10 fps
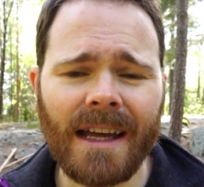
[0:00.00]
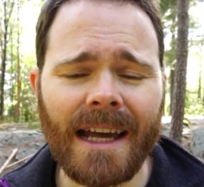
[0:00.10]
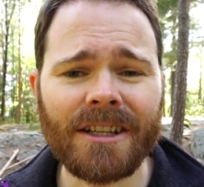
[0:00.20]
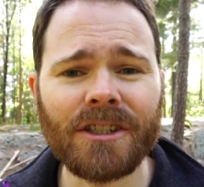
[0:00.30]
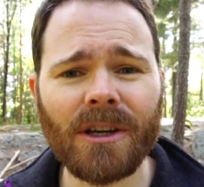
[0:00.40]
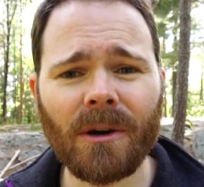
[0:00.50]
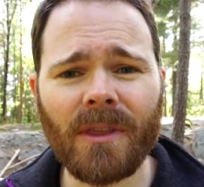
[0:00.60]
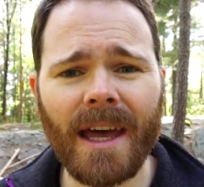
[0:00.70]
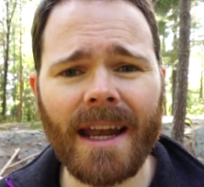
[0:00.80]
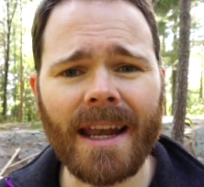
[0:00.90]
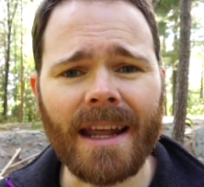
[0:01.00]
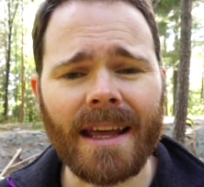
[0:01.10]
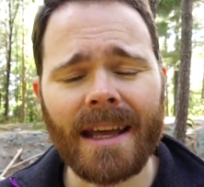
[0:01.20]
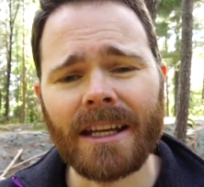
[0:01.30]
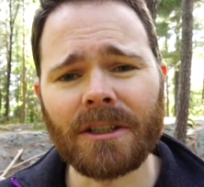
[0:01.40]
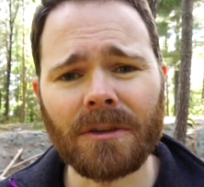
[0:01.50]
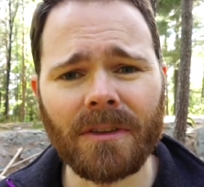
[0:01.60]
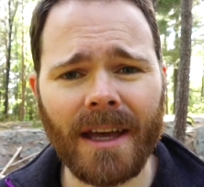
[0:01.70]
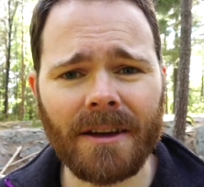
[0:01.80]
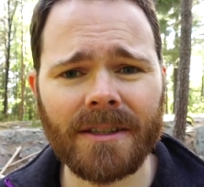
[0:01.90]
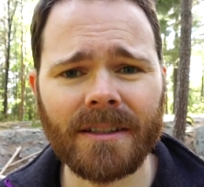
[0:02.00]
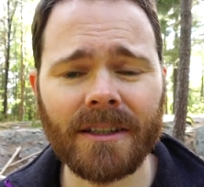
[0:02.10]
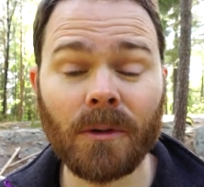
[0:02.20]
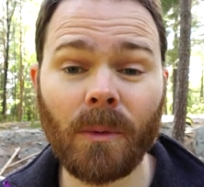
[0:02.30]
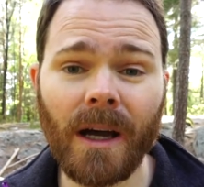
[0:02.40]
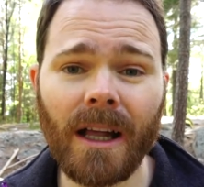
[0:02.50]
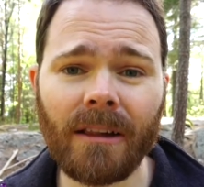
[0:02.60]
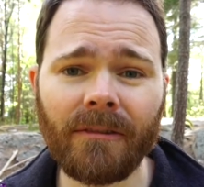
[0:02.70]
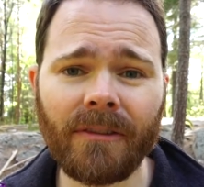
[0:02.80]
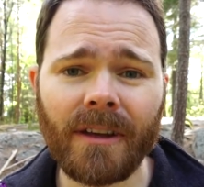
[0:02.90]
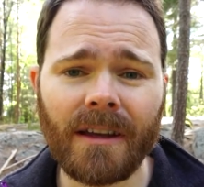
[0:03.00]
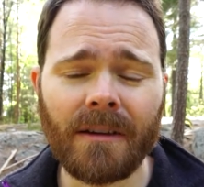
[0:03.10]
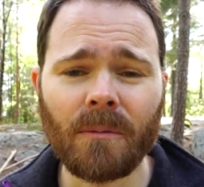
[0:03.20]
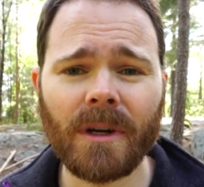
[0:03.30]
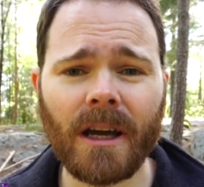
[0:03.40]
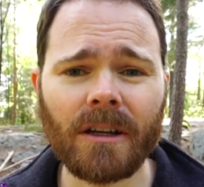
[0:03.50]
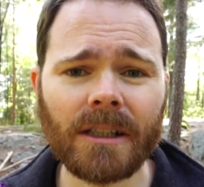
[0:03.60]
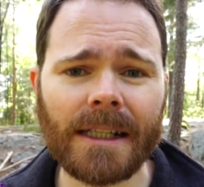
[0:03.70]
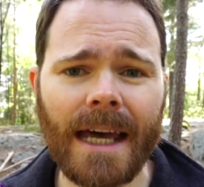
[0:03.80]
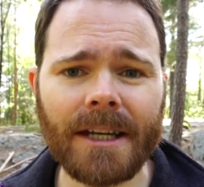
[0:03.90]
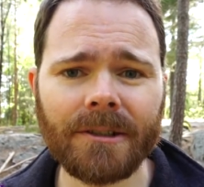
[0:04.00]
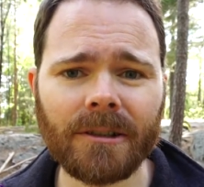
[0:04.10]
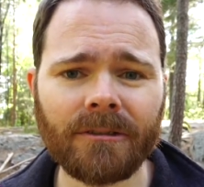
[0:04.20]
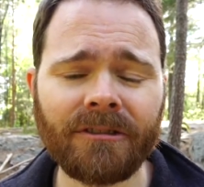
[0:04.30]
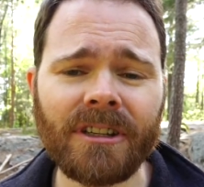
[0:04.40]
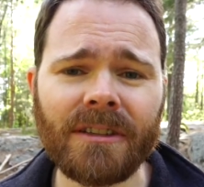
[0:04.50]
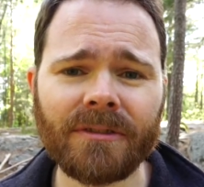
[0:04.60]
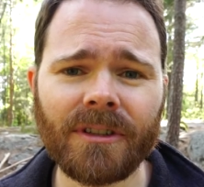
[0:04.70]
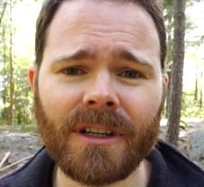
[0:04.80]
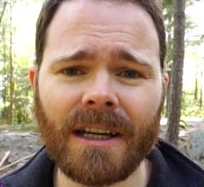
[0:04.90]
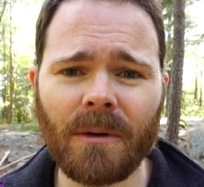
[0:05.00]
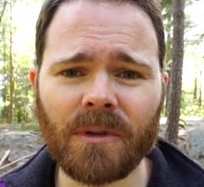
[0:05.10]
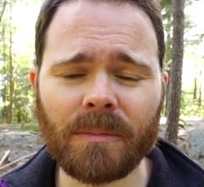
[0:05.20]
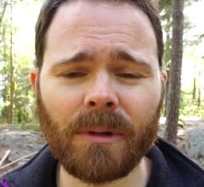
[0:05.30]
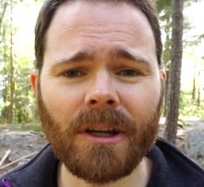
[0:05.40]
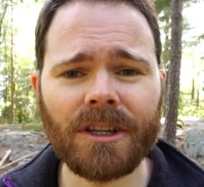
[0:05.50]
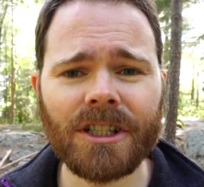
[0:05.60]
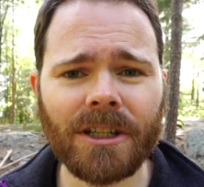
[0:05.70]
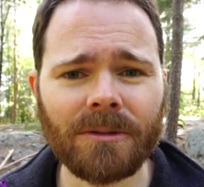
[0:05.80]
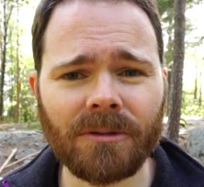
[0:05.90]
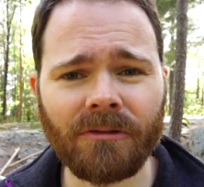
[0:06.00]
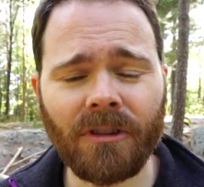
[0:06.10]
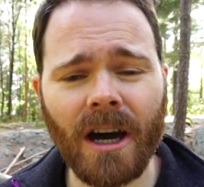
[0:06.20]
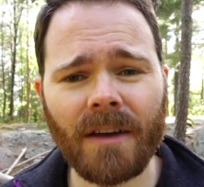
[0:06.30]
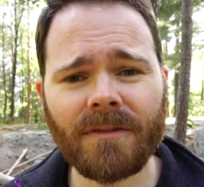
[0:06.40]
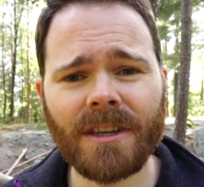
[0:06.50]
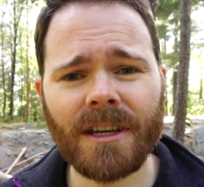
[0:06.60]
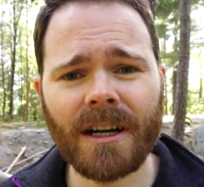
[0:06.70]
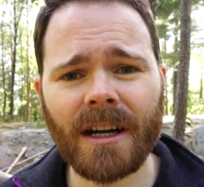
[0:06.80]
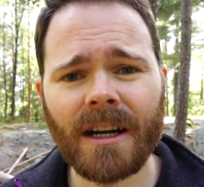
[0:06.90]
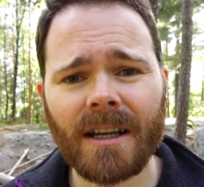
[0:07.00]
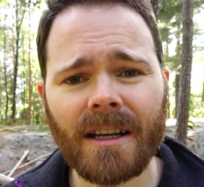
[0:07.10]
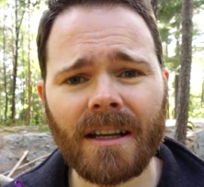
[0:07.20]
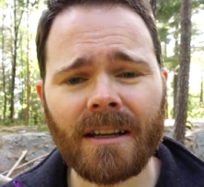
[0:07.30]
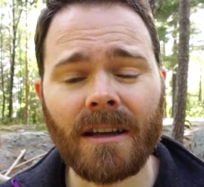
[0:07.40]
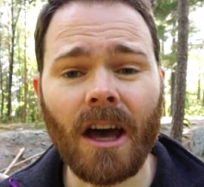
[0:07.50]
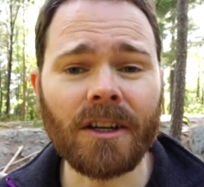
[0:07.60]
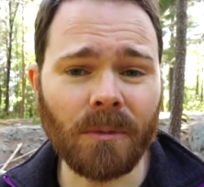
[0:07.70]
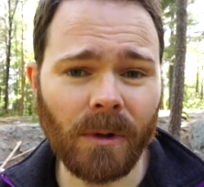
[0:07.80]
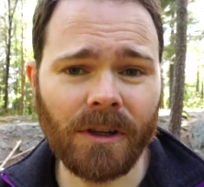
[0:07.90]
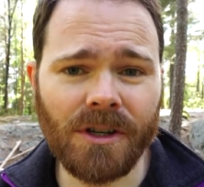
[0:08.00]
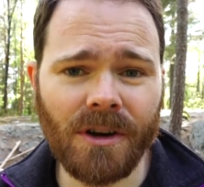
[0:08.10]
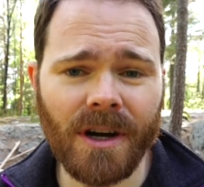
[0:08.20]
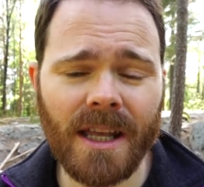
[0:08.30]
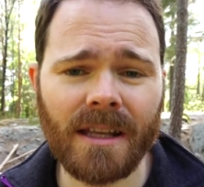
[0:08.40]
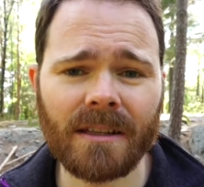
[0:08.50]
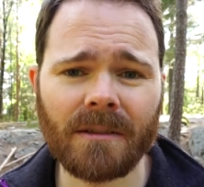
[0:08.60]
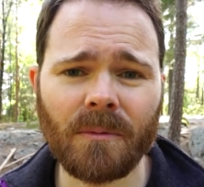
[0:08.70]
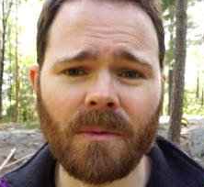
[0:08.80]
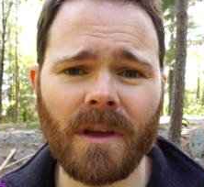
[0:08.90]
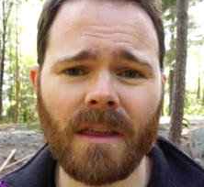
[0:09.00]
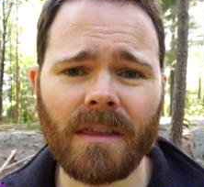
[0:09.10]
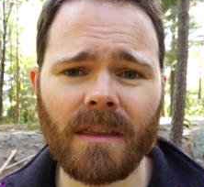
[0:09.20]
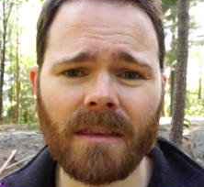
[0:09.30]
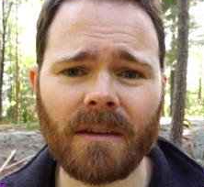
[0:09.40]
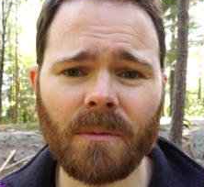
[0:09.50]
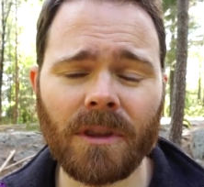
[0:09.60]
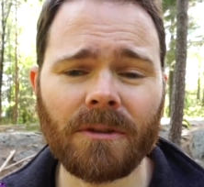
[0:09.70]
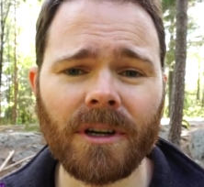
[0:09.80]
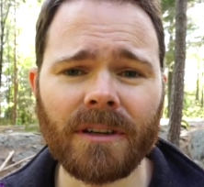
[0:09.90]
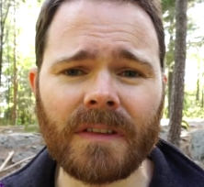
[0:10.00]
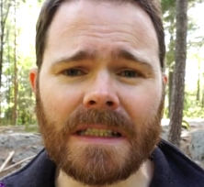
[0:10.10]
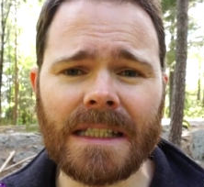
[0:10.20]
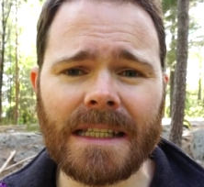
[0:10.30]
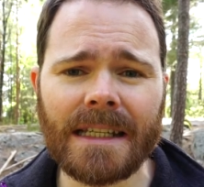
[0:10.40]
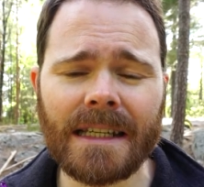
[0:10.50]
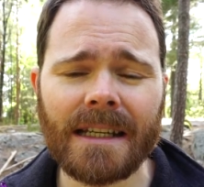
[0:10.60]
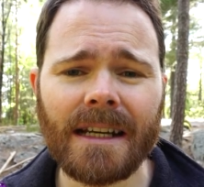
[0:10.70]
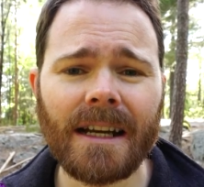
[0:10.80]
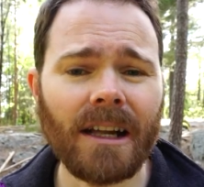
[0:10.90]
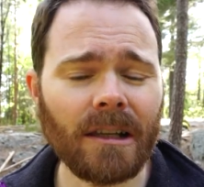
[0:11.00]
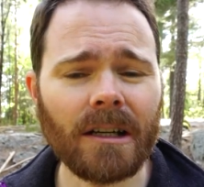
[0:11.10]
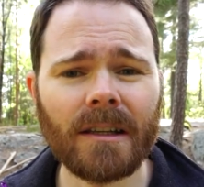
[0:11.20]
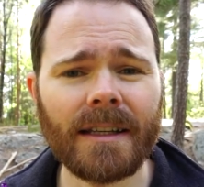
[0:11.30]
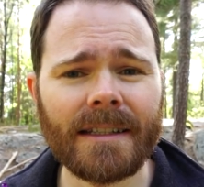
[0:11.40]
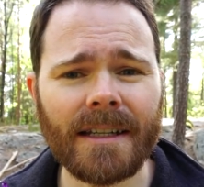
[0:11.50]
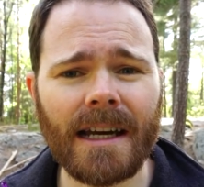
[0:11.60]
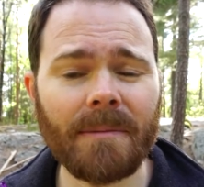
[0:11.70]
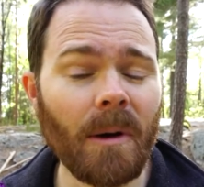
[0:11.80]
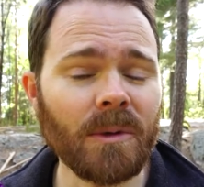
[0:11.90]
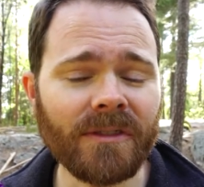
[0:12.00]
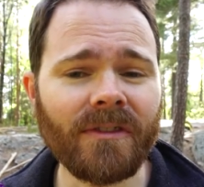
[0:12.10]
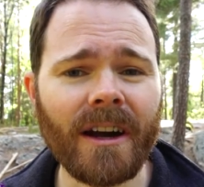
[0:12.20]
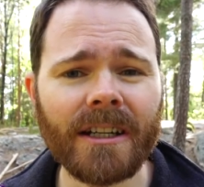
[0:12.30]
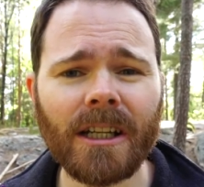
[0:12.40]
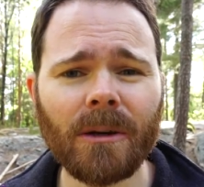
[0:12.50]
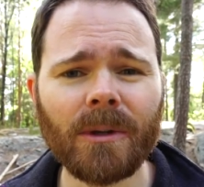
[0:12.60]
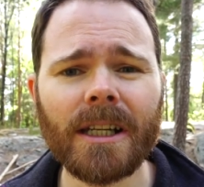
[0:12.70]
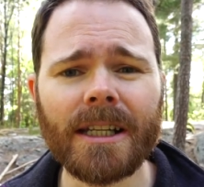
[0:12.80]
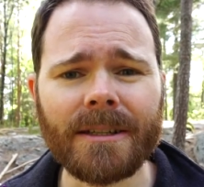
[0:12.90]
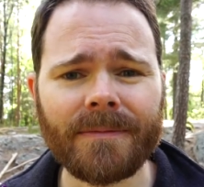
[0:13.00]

And so then in 2012, when I got glandular fever and I was plunged into a 5-year underworld journey with chronic fatigue, a lot of that time I was very lonely.